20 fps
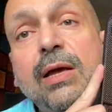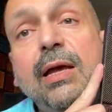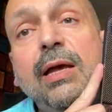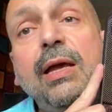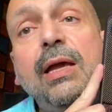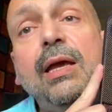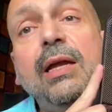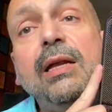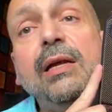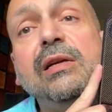
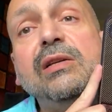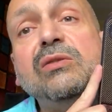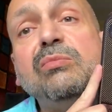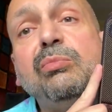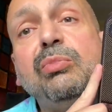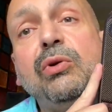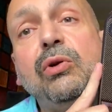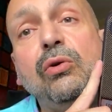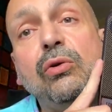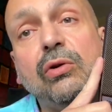It is
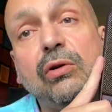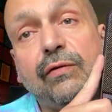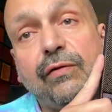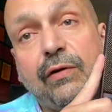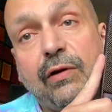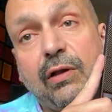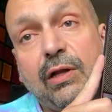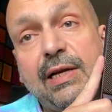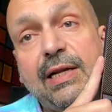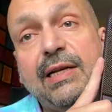
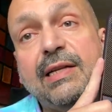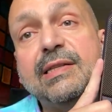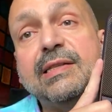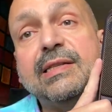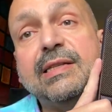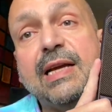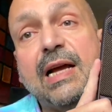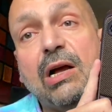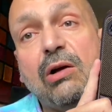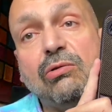beautiful and it
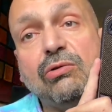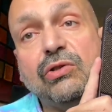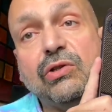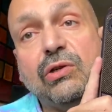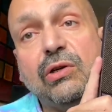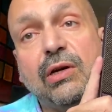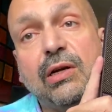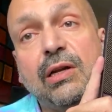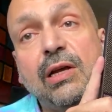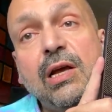sounds
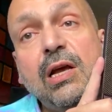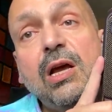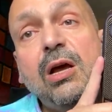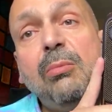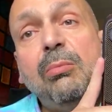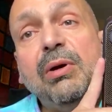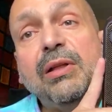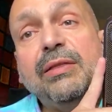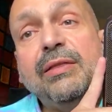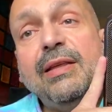good,
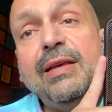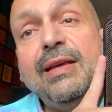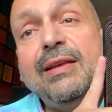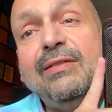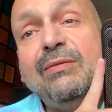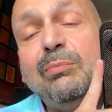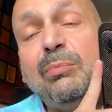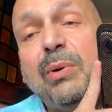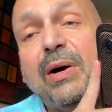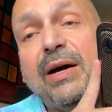but
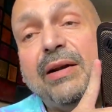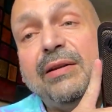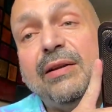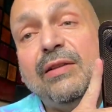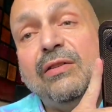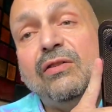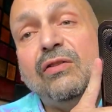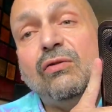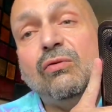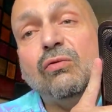these
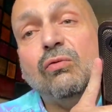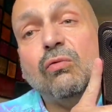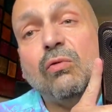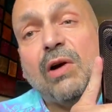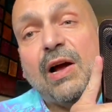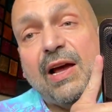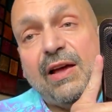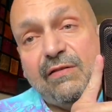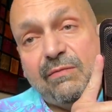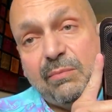buttons
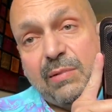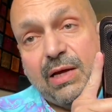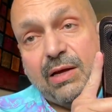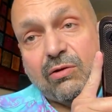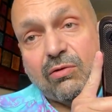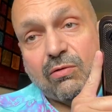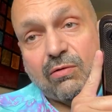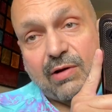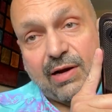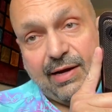drive me
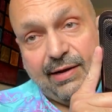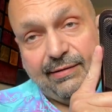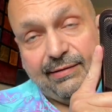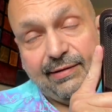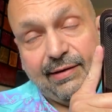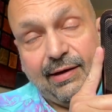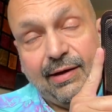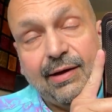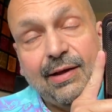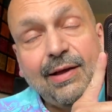
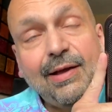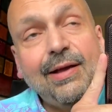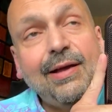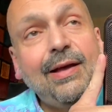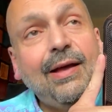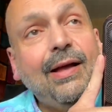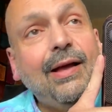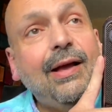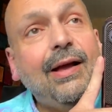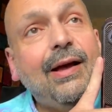crazy
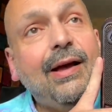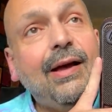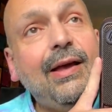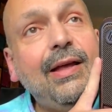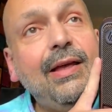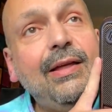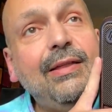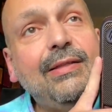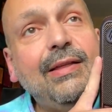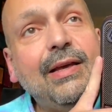
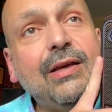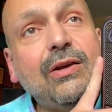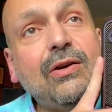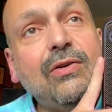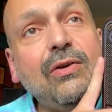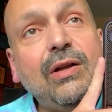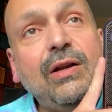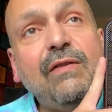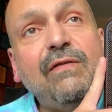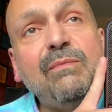they
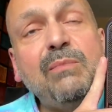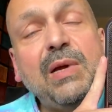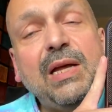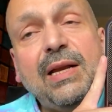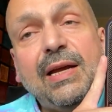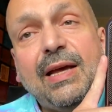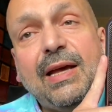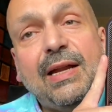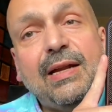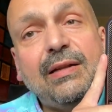could have
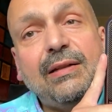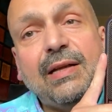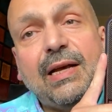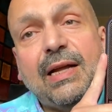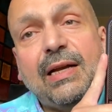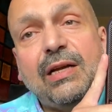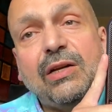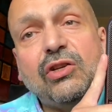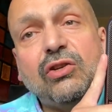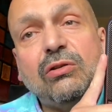mitigated
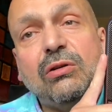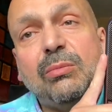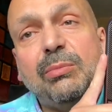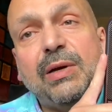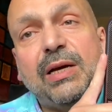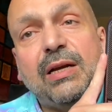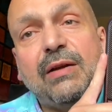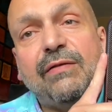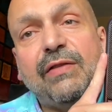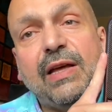that issue a
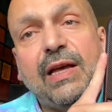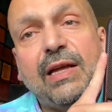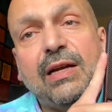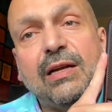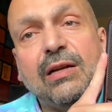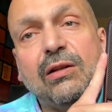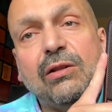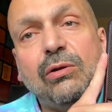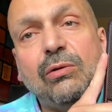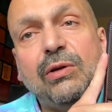bit if they had
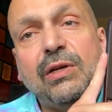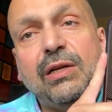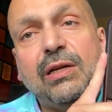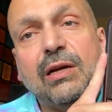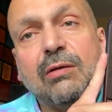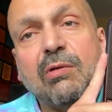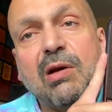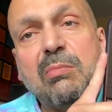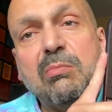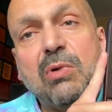included
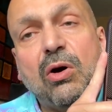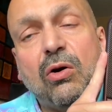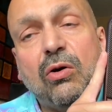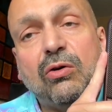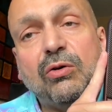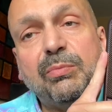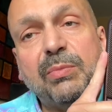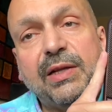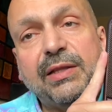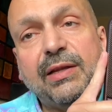a
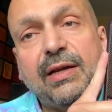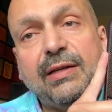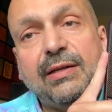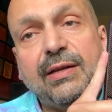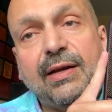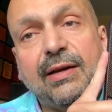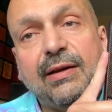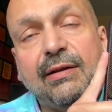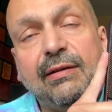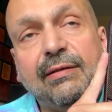remote, but they
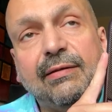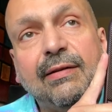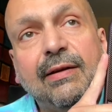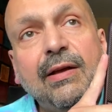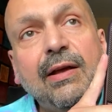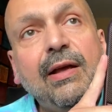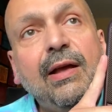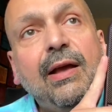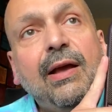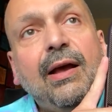didn't.
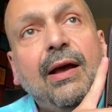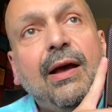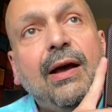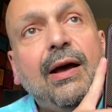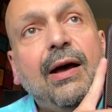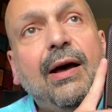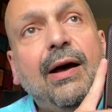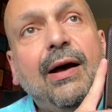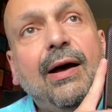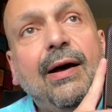
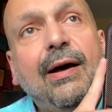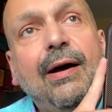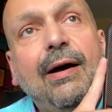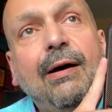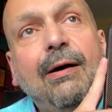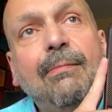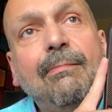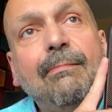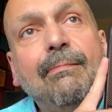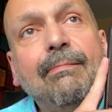
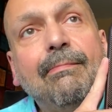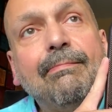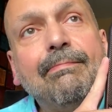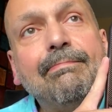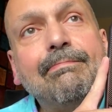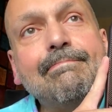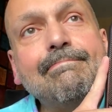Um,